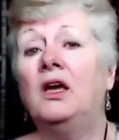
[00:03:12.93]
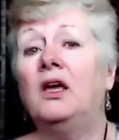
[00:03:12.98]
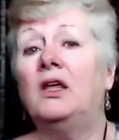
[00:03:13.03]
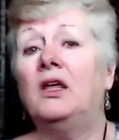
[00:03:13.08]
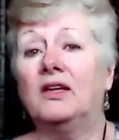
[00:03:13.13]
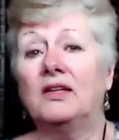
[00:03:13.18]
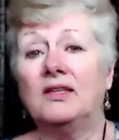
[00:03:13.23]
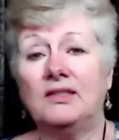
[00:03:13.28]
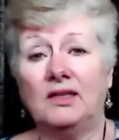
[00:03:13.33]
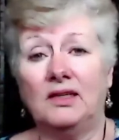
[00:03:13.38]

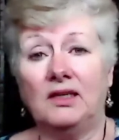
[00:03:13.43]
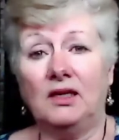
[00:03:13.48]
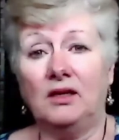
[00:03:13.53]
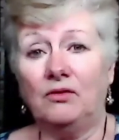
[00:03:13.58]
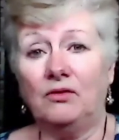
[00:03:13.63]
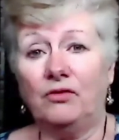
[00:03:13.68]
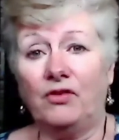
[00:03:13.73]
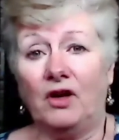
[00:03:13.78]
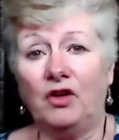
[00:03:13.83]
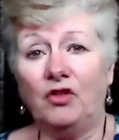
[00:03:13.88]
that's sitting in
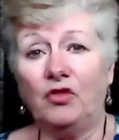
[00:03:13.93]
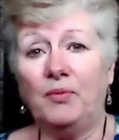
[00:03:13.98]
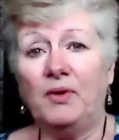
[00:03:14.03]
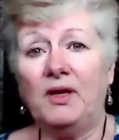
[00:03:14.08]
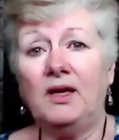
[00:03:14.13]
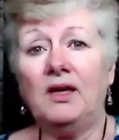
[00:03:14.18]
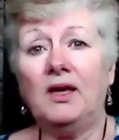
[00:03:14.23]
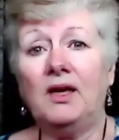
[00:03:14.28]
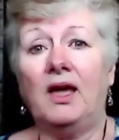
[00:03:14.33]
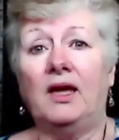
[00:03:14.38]
front of
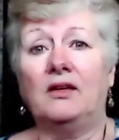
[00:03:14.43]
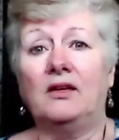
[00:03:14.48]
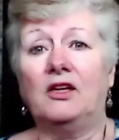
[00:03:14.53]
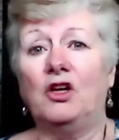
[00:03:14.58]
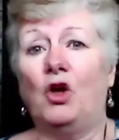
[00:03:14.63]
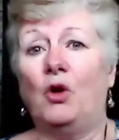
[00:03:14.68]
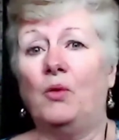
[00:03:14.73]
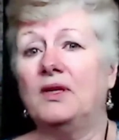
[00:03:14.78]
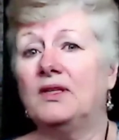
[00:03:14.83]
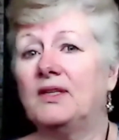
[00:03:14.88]
me, and I
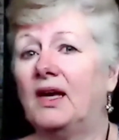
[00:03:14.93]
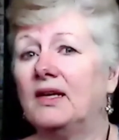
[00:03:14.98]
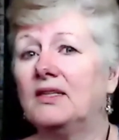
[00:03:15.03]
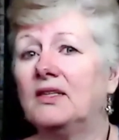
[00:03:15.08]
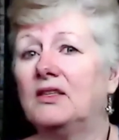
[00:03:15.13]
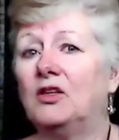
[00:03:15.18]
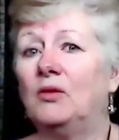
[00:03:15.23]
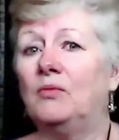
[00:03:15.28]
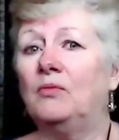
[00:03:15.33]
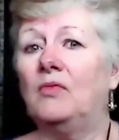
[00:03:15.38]
always ask
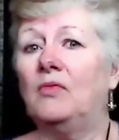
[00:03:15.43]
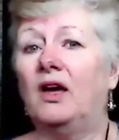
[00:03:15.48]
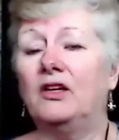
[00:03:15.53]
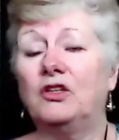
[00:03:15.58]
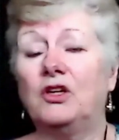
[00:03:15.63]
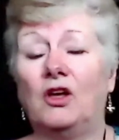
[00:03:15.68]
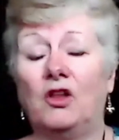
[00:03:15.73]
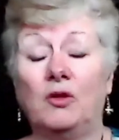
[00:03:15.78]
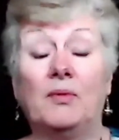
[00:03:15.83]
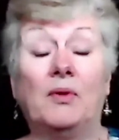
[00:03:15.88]
them, I
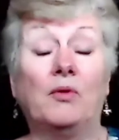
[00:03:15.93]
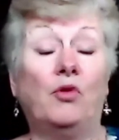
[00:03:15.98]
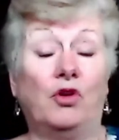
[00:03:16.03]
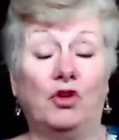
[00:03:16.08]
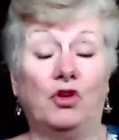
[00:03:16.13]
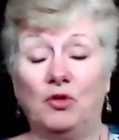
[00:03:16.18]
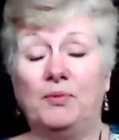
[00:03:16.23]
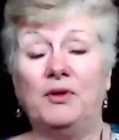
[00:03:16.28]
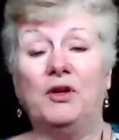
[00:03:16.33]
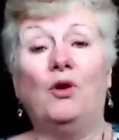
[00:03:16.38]
tell them I'm going
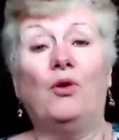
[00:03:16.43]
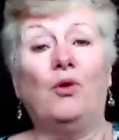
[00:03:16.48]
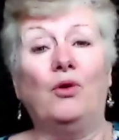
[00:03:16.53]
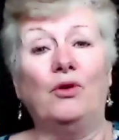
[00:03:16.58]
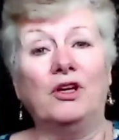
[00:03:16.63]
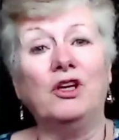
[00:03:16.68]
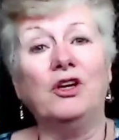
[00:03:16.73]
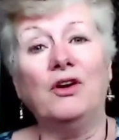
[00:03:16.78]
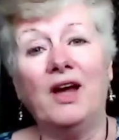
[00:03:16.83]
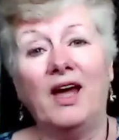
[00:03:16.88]
to be
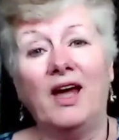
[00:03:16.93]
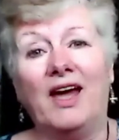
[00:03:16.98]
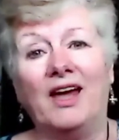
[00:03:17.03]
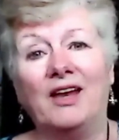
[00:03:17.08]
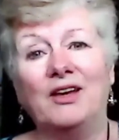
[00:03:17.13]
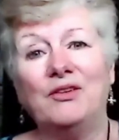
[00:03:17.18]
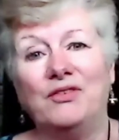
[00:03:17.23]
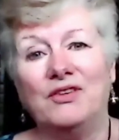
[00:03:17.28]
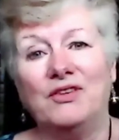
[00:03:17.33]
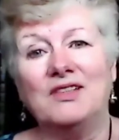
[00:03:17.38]
holding your
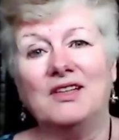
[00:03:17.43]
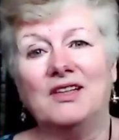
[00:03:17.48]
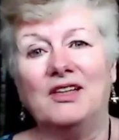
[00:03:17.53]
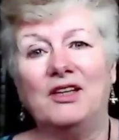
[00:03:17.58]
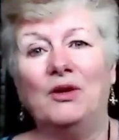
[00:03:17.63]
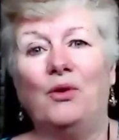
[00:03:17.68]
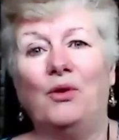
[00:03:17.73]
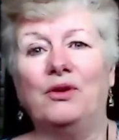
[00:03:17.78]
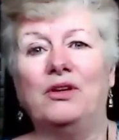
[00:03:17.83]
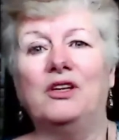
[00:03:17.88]
hand, physically
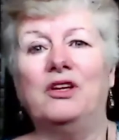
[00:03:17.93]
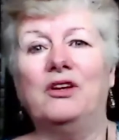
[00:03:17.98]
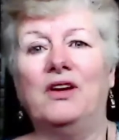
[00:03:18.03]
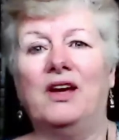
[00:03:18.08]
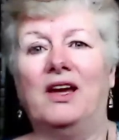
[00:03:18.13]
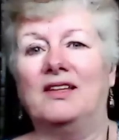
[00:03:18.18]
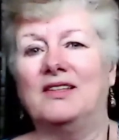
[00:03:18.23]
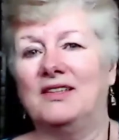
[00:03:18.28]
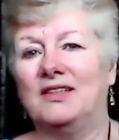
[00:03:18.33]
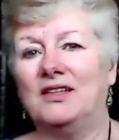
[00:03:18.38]
holding your
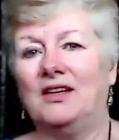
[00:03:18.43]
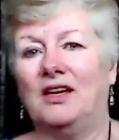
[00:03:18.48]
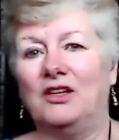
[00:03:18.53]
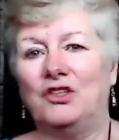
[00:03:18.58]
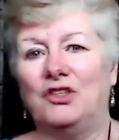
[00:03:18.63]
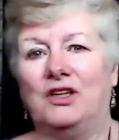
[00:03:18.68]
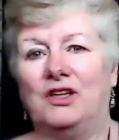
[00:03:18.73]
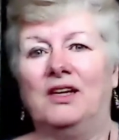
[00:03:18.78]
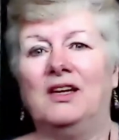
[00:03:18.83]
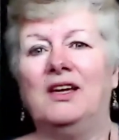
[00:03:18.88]
hands and
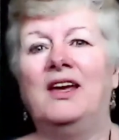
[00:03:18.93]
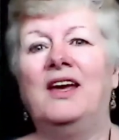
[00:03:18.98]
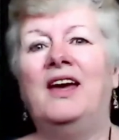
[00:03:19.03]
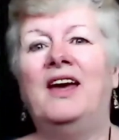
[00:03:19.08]
touching.